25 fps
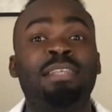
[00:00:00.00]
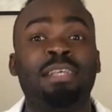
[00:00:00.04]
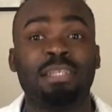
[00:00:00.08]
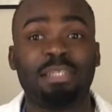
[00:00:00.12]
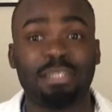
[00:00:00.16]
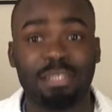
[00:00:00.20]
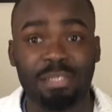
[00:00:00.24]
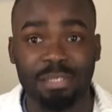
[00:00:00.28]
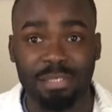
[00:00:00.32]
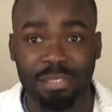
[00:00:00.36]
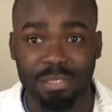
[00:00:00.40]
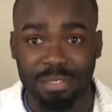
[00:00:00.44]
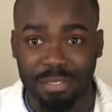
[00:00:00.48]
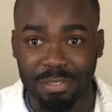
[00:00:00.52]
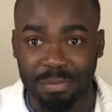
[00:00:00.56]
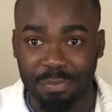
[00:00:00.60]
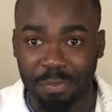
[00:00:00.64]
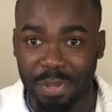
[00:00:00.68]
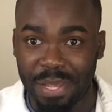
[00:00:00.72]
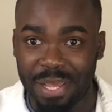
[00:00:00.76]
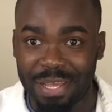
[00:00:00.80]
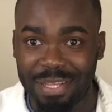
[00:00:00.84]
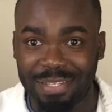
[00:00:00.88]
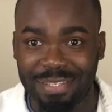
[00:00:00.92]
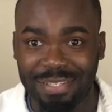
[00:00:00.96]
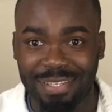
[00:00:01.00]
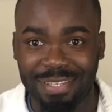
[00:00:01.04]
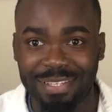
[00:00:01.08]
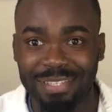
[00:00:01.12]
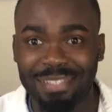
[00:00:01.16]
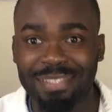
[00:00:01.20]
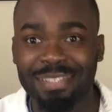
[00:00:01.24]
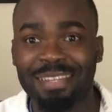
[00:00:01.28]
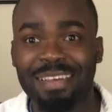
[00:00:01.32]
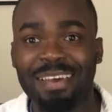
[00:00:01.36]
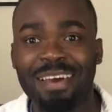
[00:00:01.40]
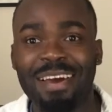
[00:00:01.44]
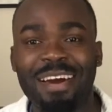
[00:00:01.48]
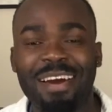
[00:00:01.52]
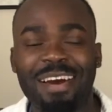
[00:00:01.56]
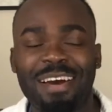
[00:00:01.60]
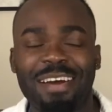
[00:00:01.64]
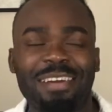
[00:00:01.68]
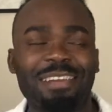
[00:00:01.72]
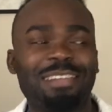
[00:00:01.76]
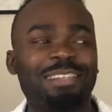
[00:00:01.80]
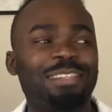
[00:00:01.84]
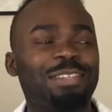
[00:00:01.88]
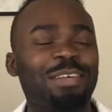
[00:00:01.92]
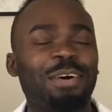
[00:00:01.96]
spaces
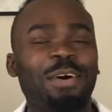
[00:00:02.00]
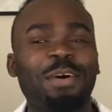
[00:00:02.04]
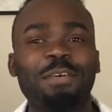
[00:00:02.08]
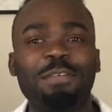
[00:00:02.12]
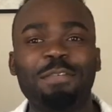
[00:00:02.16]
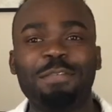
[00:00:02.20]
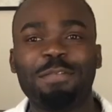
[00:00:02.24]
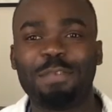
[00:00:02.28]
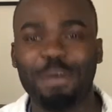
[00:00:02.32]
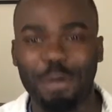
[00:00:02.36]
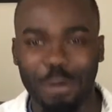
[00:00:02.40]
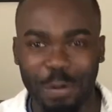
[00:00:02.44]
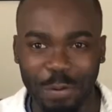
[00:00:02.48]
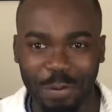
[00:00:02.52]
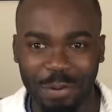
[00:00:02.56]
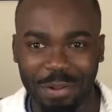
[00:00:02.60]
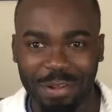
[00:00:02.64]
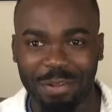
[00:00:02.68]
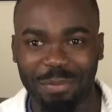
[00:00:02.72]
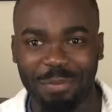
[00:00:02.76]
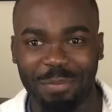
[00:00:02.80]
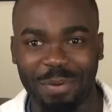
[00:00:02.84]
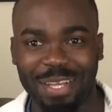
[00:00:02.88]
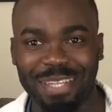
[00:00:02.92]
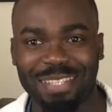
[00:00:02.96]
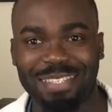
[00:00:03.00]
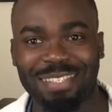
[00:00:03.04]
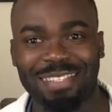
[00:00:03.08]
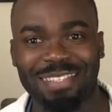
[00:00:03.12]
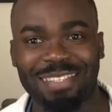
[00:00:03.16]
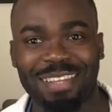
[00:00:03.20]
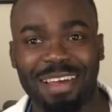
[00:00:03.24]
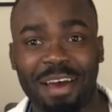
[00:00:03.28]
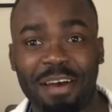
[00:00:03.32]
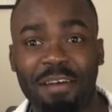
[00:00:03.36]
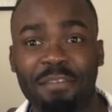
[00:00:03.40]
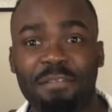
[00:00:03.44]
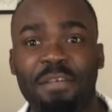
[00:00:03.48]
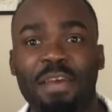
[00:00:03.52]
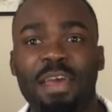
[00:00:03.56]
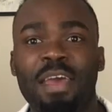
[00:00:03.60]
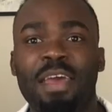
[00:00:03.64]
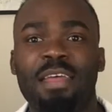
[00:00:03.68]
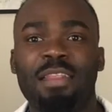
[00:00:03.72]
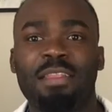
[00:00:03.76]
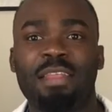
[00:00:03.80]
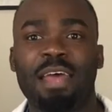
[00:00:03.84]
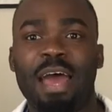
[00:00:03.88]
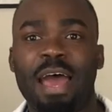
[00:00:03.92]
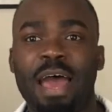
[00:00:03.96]
are so full with stuff
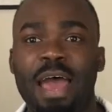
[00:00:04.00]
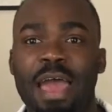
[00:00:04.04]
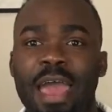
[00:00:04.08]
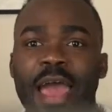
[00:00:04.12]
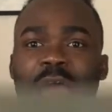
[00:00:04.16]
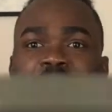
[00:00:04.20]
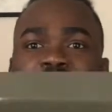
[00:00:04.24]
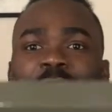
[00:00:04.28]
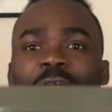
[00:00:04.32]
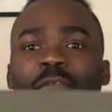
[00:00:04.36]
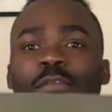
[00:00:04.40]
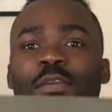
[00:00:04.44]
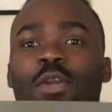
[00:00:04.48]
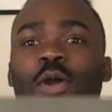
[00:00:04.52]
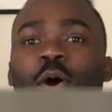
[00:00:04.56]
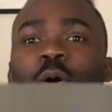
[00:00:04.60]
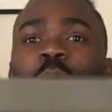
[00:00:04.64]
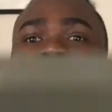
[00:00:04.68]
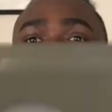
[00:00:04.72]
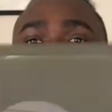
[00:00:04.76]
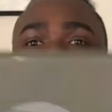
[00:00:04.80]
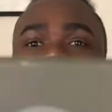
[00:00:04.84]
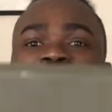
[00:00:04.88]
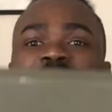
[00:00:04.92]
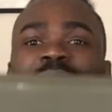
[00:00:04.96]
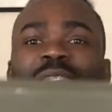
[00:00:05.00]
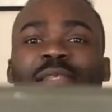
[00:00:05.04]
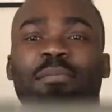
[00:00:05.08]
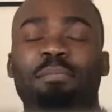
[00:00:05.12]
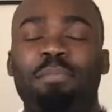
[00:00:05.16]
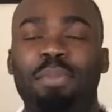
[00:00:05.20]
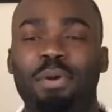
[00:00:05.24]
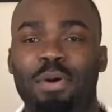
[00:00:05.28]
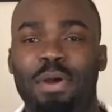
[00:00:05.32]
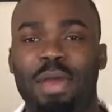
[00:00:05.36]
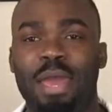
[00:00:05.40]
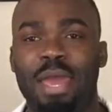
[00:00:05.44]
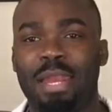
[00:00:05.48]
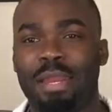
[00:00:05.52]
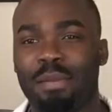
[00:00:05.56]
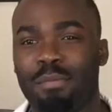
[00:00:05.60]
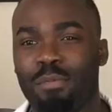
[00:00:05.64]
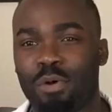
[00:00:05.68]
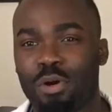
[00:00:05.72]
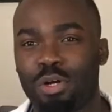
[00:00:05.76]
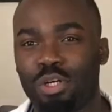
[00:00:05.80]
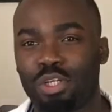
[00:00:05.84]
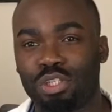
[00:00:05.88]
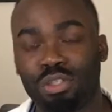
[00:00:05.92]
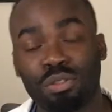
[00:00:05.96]
that I have no place to put any
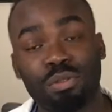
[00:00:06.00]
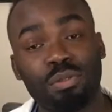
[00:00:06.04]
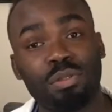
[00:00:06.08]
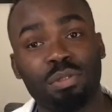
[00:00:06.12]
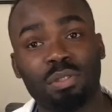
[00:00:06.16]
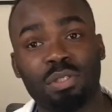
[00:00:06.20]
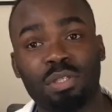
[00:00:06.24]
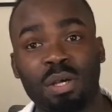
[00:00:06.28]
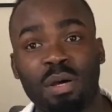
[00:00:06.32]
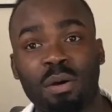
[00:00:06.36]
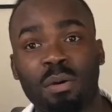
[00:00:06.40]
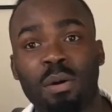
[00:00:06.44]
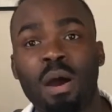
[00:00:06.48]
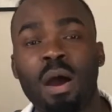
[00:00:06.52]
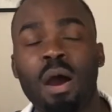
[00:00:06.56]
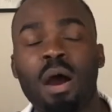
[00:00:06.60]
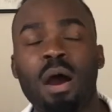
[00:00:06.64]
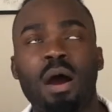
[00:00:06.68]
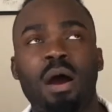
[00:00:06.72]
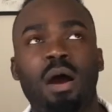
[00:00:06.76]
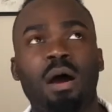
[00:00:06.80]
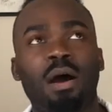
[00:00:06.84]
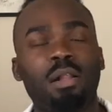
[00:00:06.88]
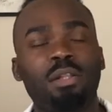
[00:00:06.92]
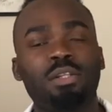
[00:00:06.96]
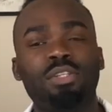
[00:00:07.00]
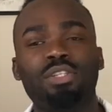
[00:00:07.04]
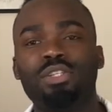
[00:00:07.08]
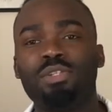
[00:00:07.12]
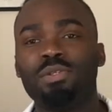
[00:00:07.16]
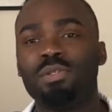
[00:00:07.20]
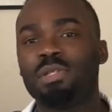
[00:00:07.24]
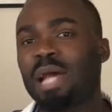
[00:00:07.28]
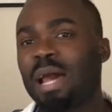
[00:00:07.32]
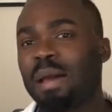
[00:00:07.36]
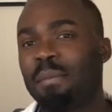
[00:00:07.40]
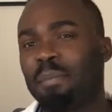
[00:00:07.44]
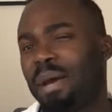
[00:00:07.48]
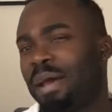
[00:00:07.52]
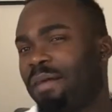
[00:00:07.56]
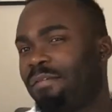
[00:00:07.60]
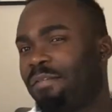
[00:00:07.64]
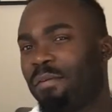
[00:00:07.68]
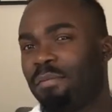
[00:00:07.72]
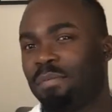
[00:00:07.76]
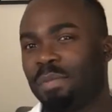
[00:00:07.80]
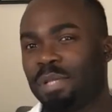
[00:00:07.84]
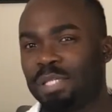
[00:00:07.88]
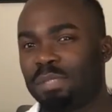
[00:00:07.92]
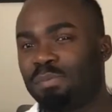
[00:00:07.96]
more shoes. So all the shoes I buy
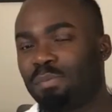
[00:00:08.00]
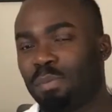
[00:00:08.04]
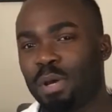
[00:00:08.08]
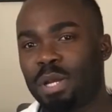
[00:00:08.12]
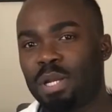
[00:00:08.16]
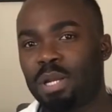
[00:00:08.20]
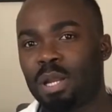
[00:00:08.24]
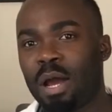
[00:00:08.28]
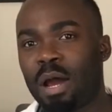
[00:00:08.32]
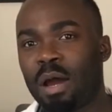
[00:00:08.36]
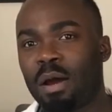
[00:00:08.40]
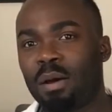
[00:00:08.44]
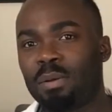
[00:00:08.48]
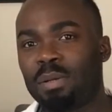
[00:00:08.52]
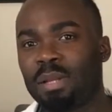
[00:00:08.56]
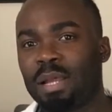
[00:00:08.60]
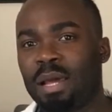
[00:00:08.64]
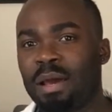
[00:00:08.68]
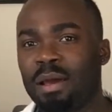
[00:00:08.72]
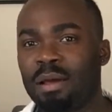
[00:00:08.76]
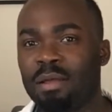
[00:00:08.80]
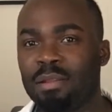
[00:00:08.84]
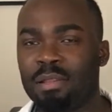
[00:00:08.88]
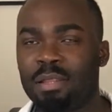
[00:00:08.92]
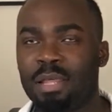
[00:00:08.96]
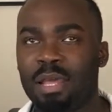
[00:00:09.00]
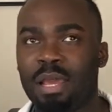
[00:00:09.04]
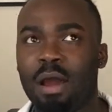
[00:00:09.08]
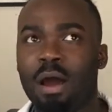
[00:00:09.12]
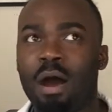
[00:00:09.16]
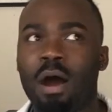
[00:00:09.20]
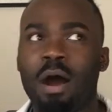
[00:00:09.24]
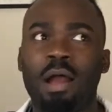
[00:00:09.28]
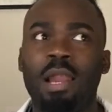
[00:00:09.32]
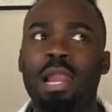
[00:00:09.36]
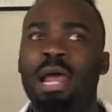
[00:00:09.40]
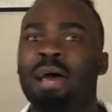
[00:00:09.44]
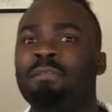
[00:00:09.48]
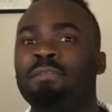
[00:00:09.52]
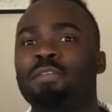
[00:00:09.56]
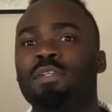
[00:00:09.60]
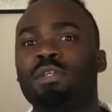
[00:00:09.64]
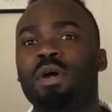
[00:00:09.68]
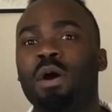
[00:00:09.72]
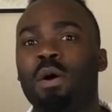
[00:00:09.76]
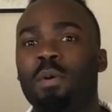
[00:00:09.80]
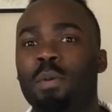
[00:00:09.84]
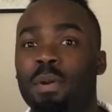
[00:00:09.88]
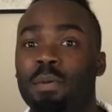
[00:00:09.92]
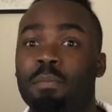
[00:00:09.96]
from this point out, they all have to
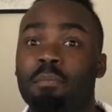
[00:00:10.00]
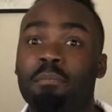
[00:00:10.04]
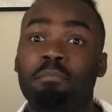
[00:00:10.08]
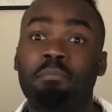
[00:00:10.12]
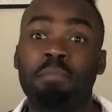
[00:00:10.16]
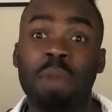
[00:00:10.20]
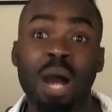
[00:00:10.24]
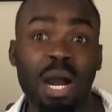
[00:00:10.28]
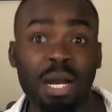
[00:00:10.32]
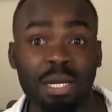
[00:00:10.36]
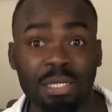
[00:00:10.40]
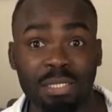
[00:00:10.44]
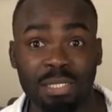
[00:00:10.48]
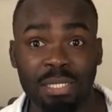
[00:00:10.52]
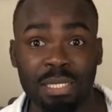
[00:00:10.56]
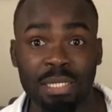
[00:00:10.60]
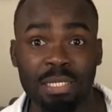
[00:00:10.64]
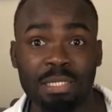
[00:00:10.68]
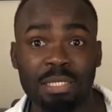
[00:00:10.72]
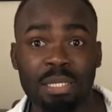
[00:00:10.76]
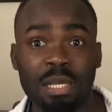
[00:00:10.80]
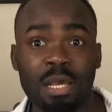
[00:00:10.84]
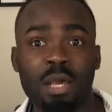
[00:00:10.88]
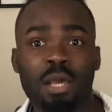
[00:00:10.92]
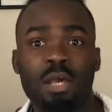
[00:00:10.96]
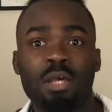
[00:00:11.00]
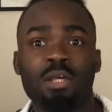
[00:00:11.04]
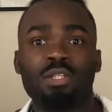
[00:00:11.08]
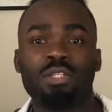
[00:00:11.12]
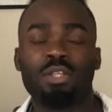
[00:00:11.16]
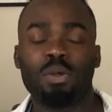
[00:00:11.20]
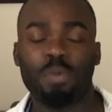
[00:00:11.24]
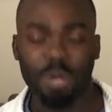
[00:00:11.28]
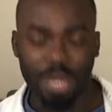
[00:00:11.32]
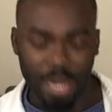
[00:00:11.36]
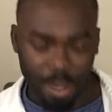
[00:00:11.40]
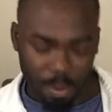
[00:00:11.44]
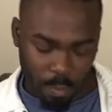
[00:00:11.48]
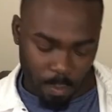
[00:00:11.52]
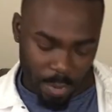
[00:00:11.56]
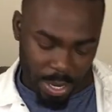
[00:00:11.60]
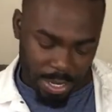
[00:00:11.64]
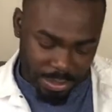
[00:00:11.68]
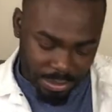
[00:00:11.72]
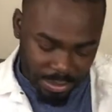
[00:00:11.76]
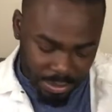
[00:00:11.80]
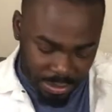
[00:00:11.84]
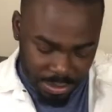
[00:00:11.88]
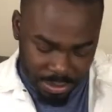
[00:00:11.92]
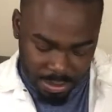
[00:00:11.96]
go in boxes. So when I
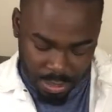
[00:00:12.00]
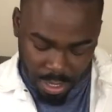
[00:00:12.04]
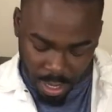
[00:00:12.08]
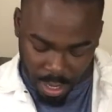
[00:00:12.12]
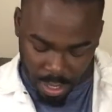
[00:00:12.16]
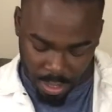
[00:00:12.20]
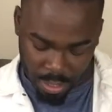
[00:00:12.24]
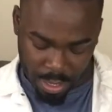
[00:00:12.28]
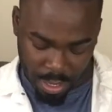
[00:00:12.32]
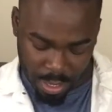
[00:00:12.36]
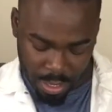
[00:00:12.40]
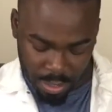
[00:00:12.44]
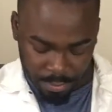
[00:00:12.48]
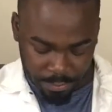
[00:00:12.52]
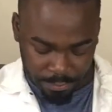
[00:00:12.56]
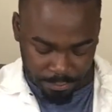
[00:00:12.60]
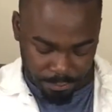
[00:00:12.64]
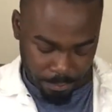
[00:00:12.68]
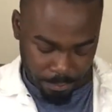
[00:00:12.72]
went to Zara